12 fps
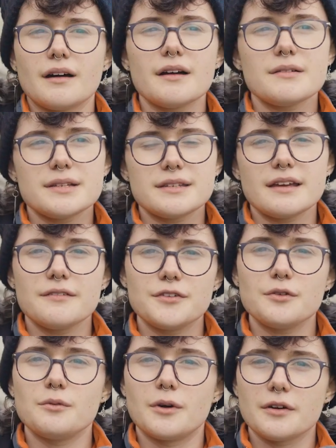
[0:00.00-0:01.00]
I would say if
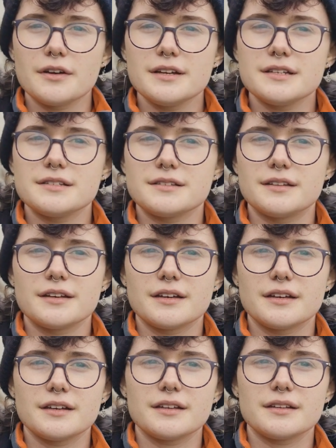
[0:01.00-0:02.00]
you're worried,
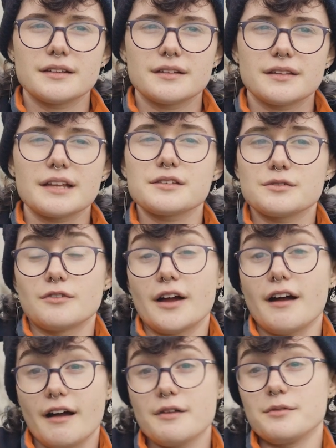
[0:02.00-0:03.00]
that's all
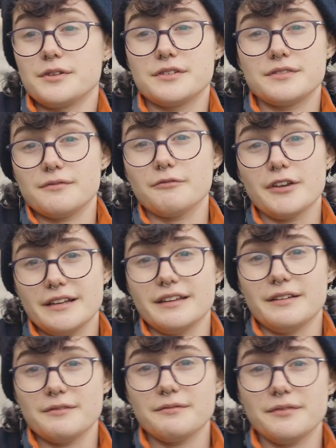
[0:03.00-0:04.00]
right. I was
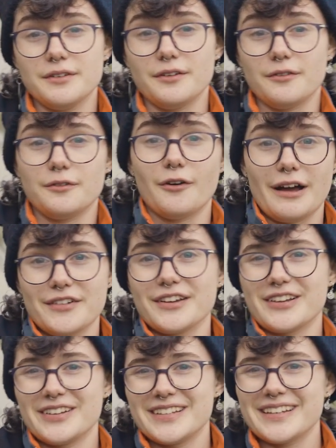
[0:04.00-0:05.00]
really, you know, not having
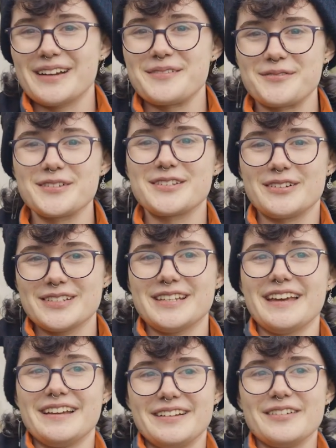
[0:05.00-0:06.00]
a good time on results
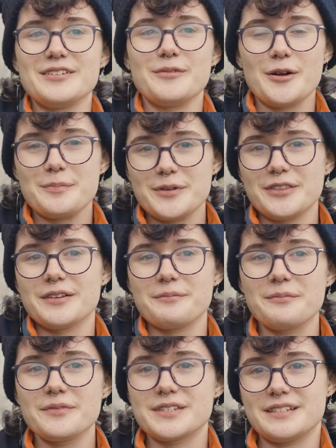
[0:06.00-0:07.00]
day. You know, you open
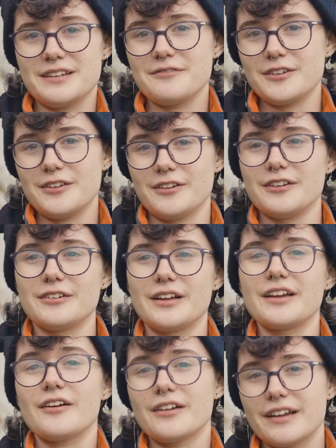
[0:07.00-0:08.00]
the certificate, you're
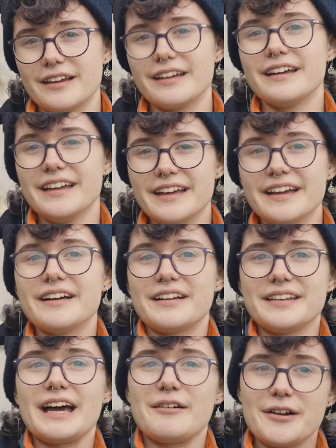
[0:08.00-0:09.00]
like, okay,
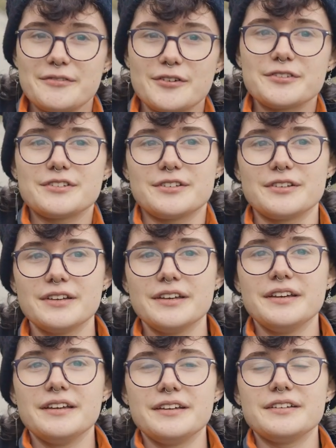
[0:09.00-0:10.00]
and now I've got to,
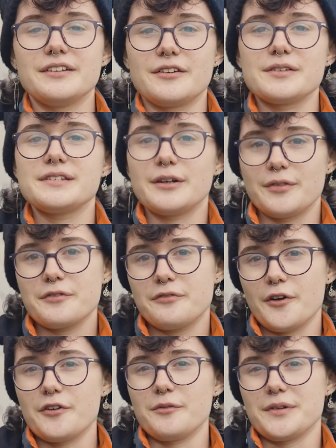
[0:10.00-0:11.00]
you know, sit on the
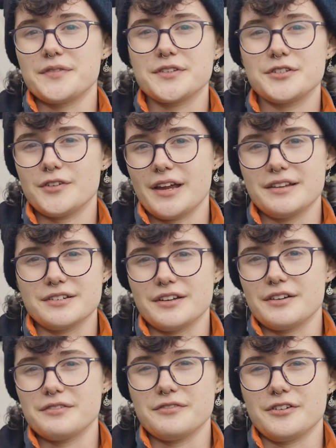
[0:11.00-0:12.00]
phone with a
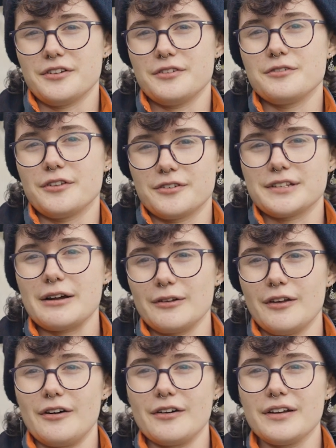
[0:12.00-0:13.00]
stranger for who knows how
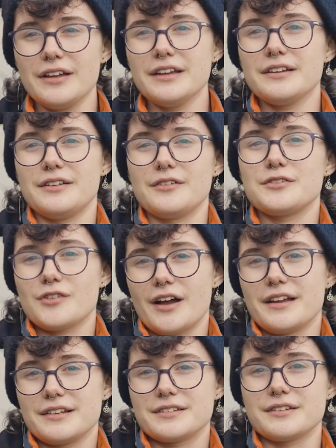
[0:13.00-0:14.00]
long, you know,
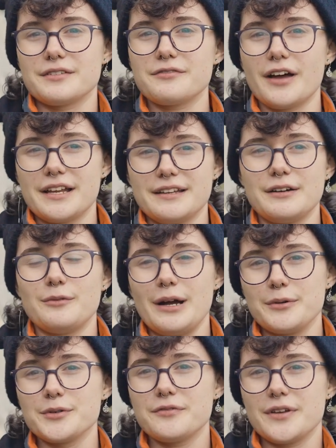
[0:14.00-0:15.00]
trying to find out
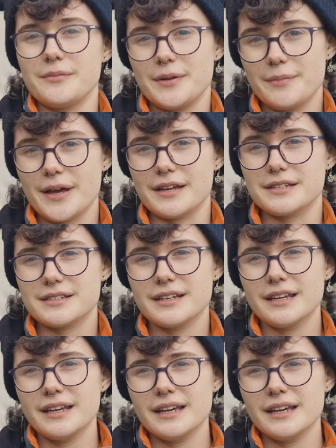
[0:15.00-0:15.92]
where will fit me best.